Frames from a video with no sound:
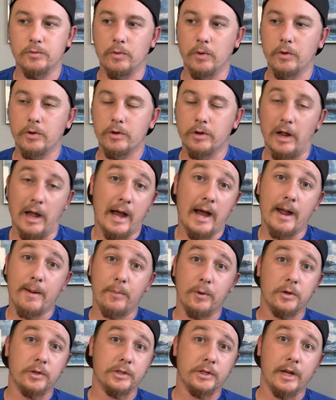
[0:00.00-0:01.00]
rotor, I
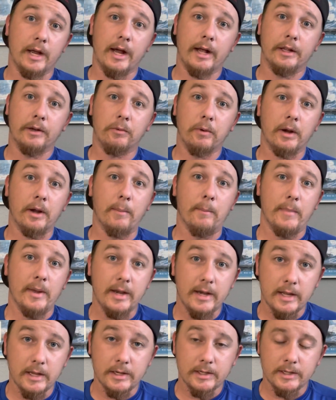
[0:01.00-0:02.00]
personally highly
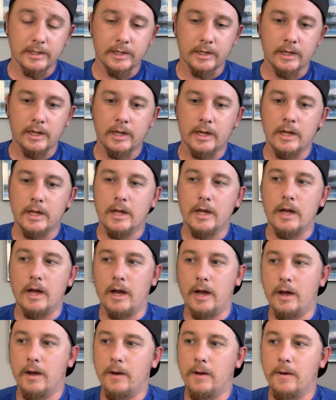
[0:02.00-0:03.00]
recommend it.
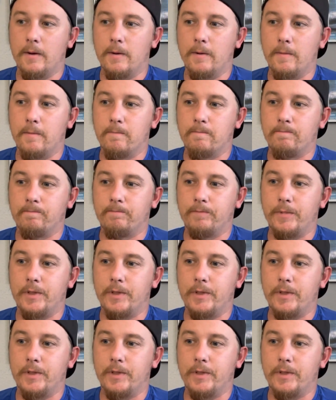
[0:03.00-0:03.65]
I'm